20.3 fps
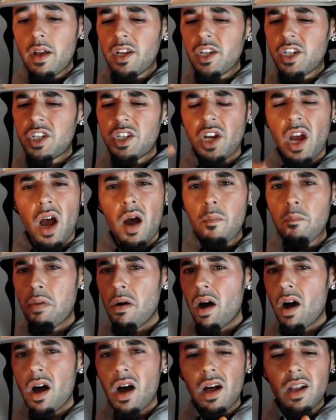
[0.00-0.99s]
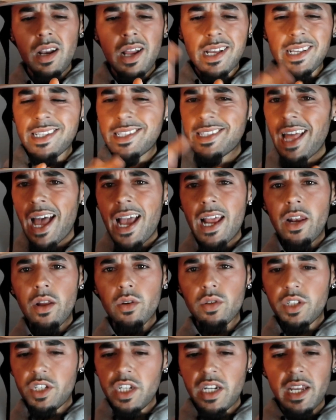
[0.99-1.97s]
Sean Paul,
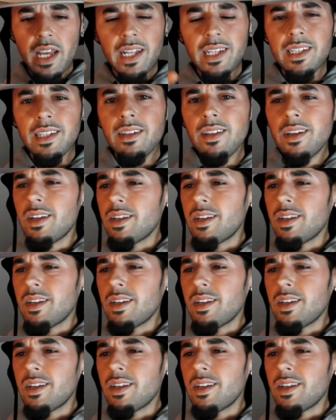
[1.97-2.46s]
Stylo G, and